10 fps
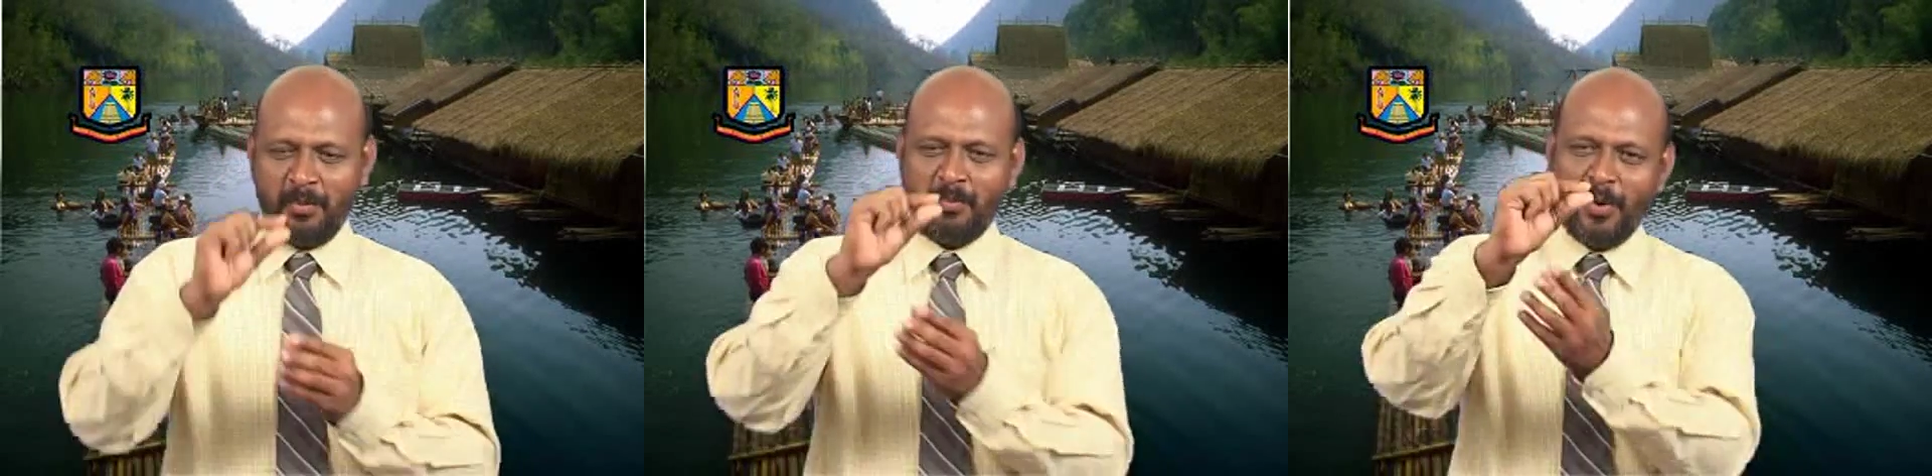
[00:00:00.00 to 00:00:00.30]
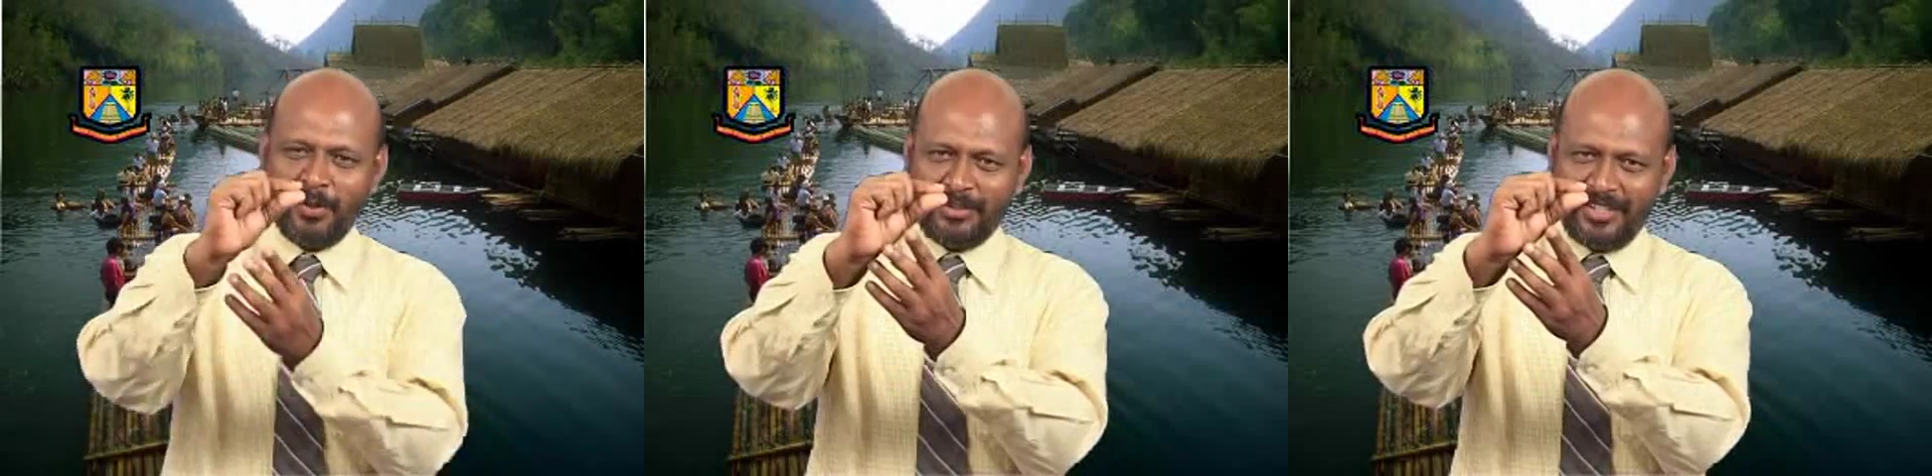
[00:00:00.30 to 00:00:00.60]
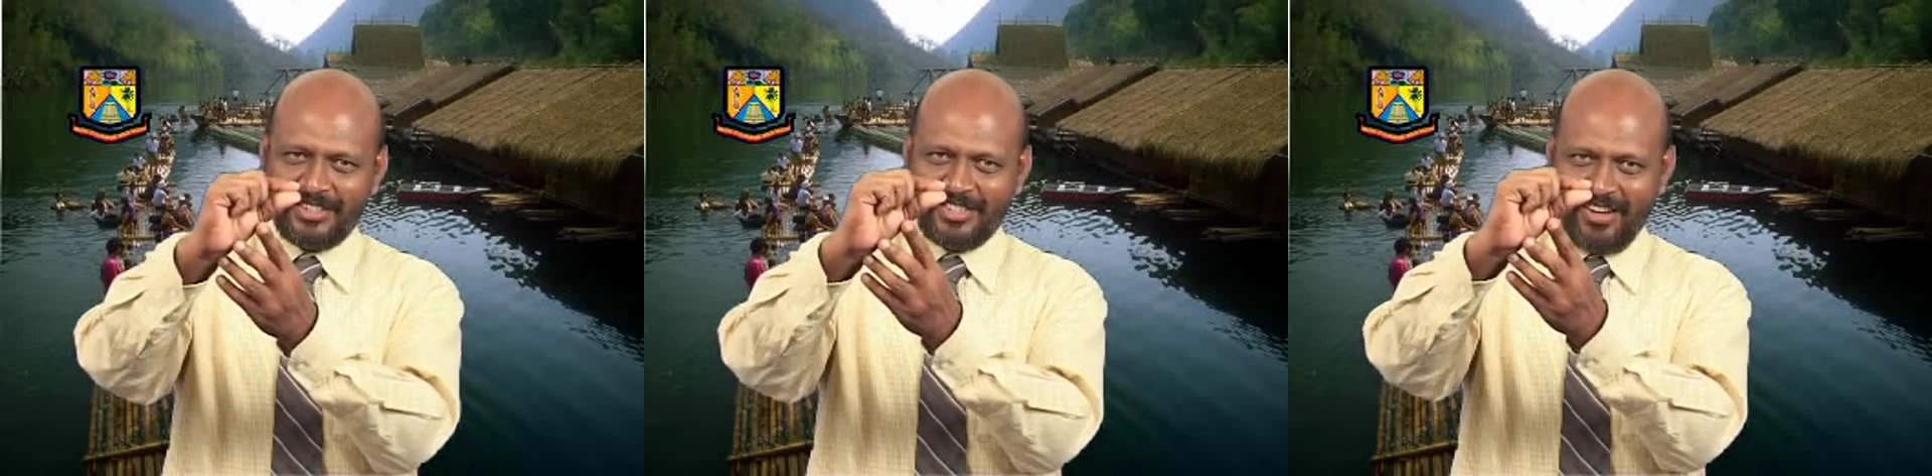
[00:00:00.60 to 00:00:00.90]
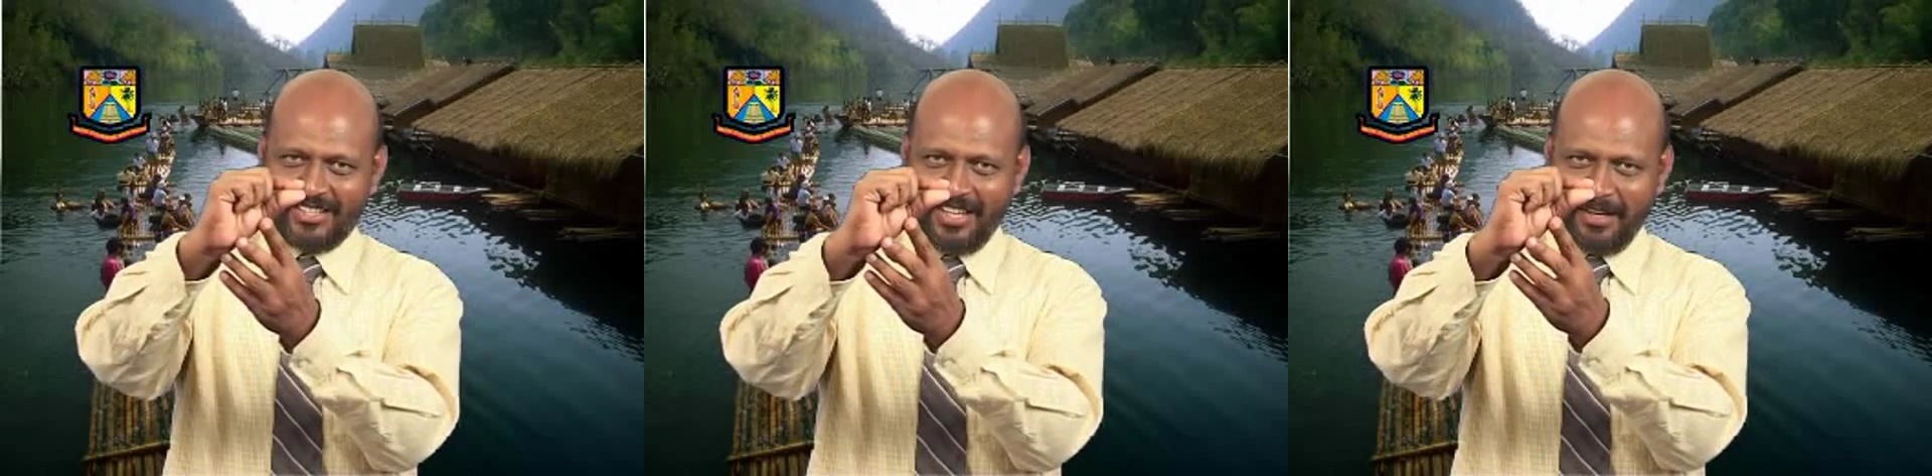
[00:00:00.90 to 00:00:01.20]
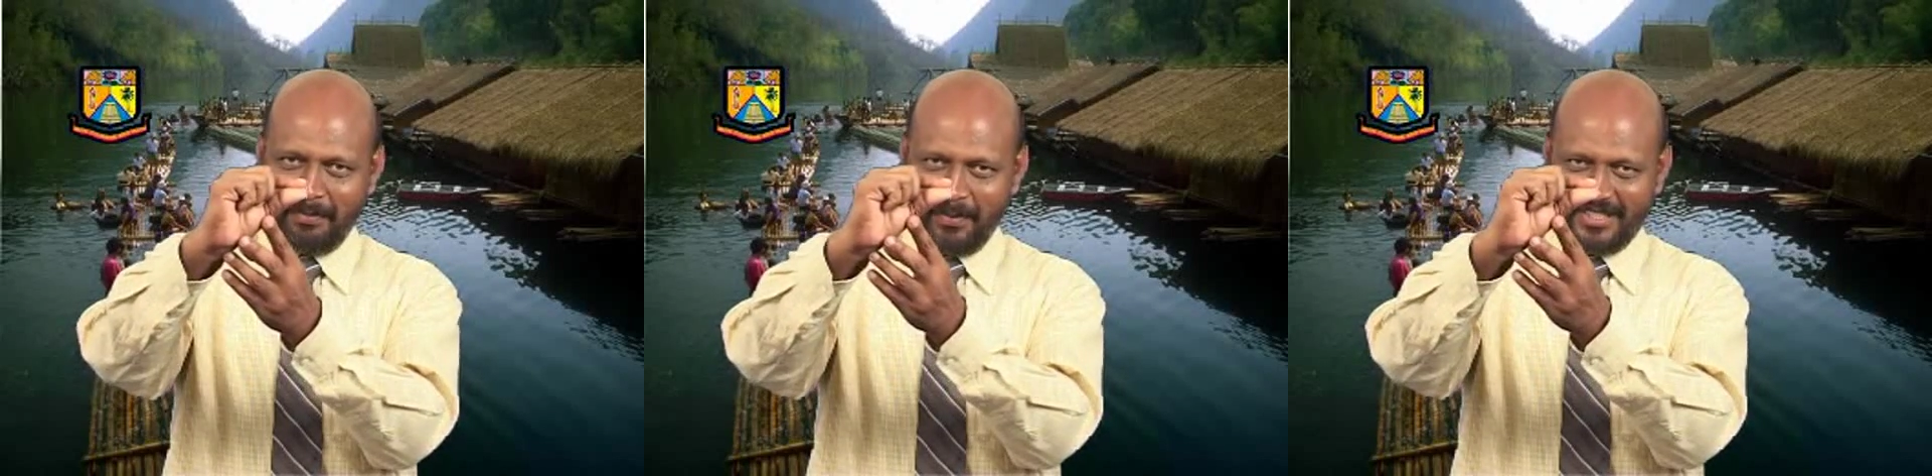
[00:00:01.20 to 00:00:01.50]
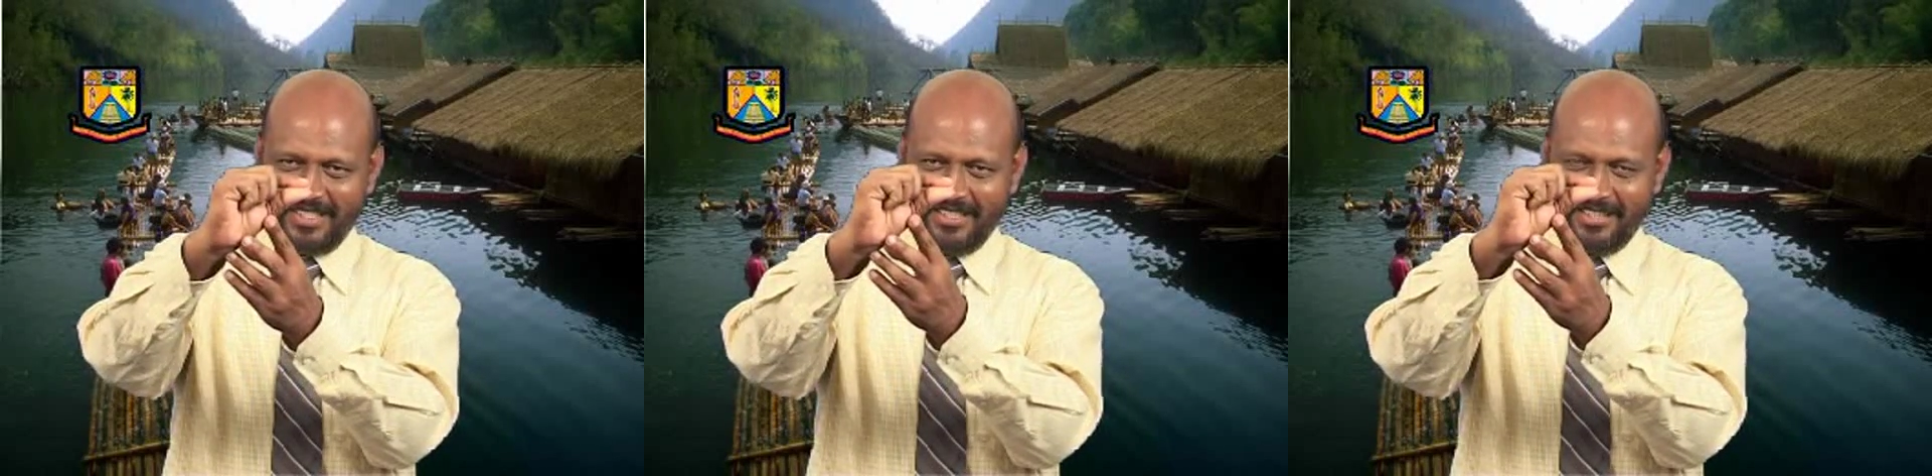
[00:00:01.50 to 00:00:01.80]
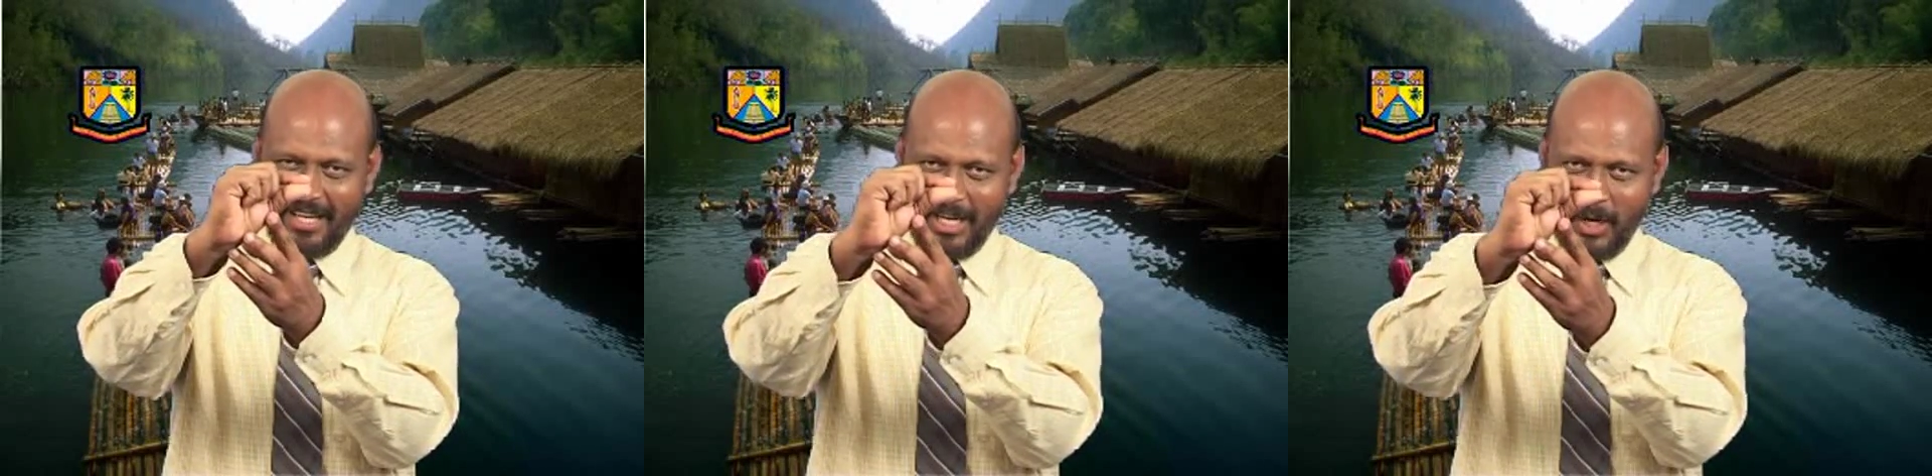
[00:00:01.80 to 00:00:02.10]
Both the jaws are present
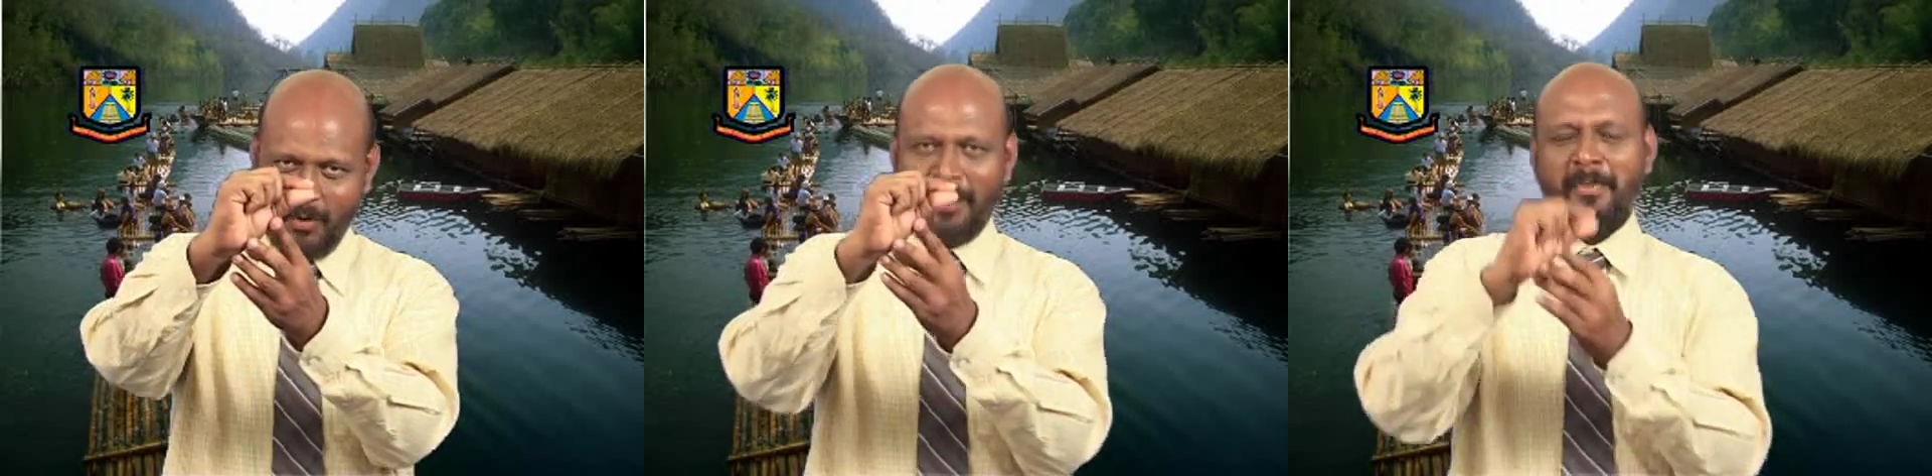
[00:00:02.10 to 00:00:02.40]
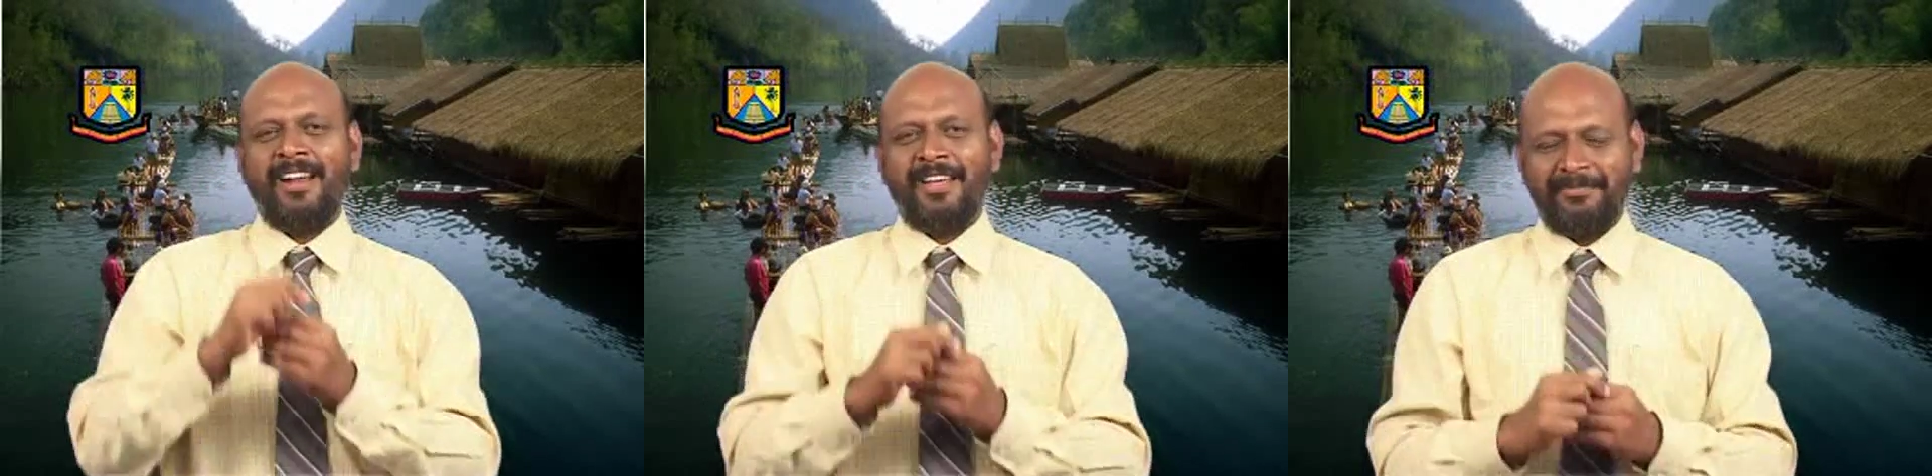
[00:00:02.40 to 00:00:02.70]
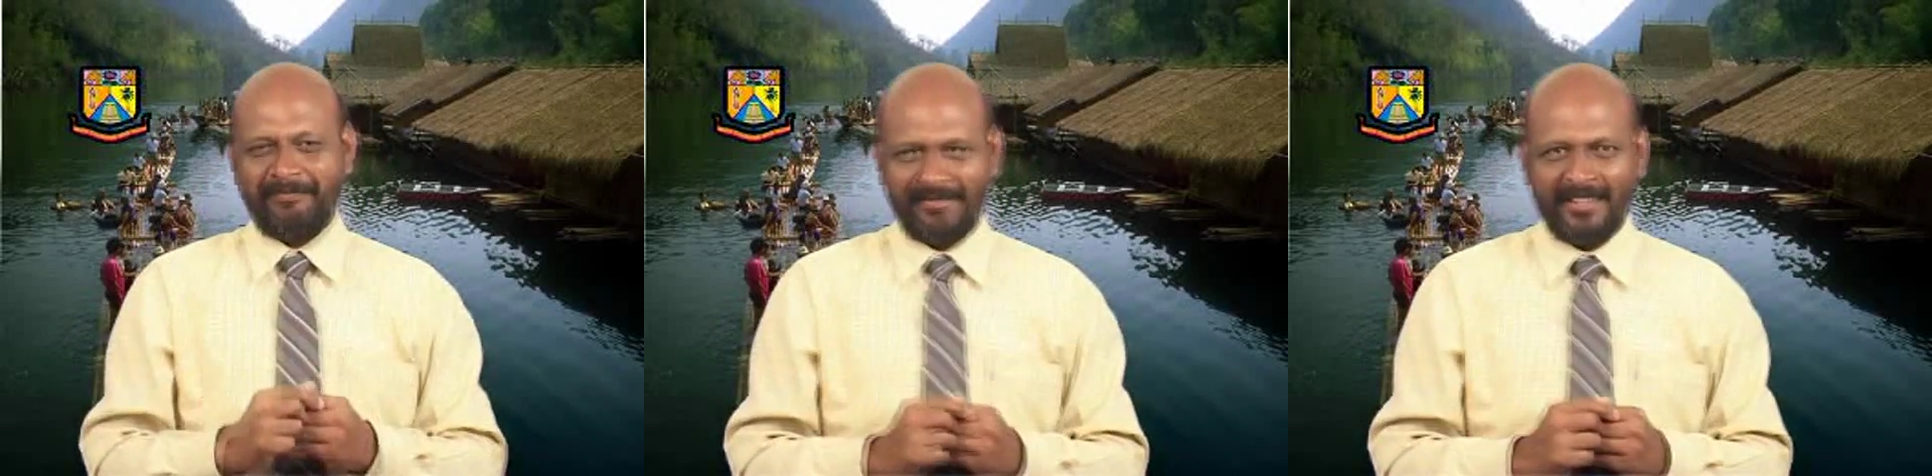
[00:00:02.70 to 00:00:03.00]
in the equal manner.